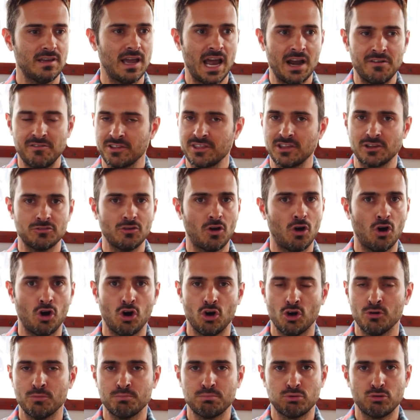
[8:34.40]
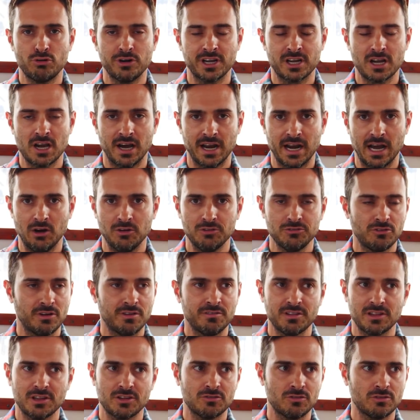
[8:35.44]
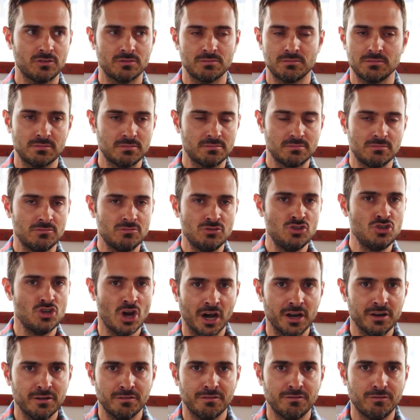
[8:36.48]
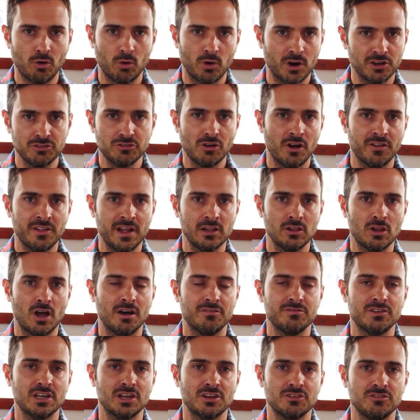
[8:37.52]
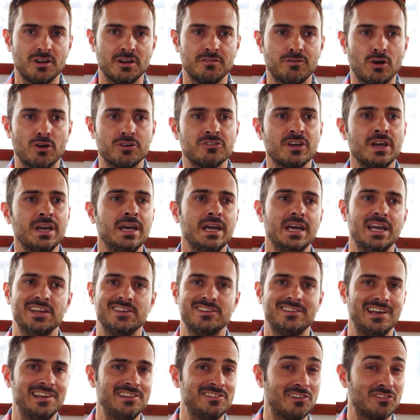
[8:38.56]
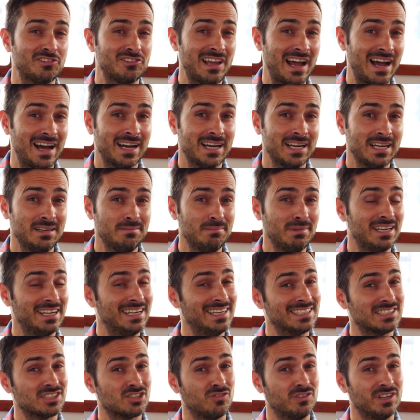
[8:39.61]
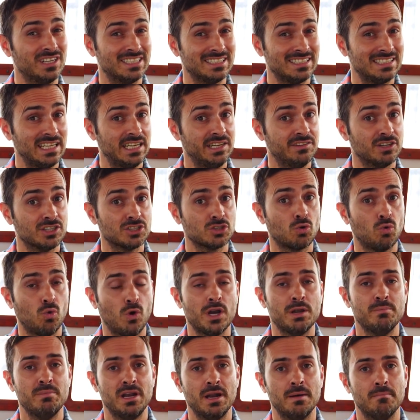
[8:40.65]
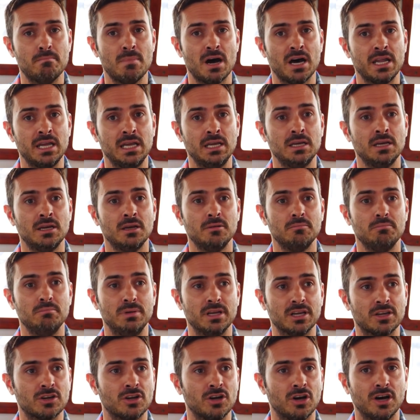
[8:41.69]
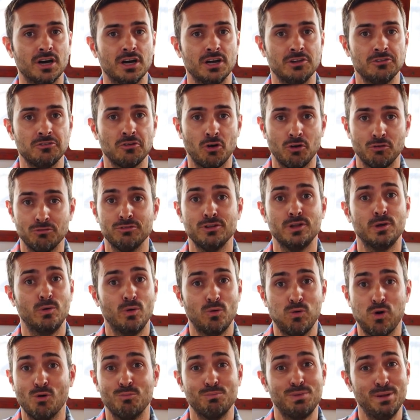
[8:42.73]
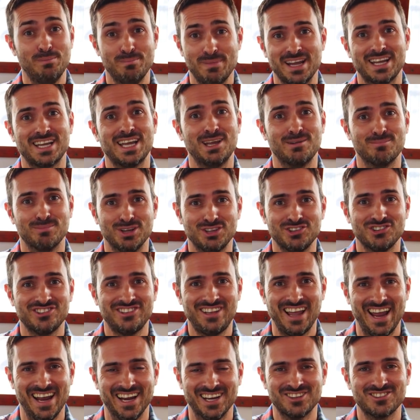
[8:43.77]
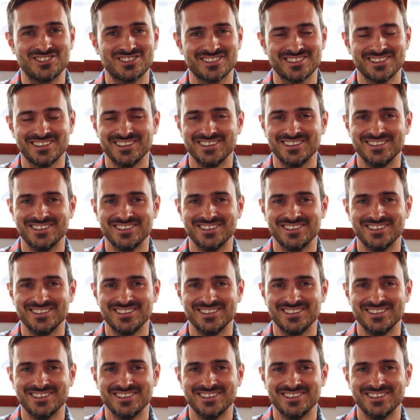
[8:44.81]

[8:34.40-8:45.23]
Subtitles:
Everything's all pre-cut out, so everything's done for us. All that lofting is done for us. It saves us time, and it's going to save us quite a bit of money because hopefully we won't be making mistakes.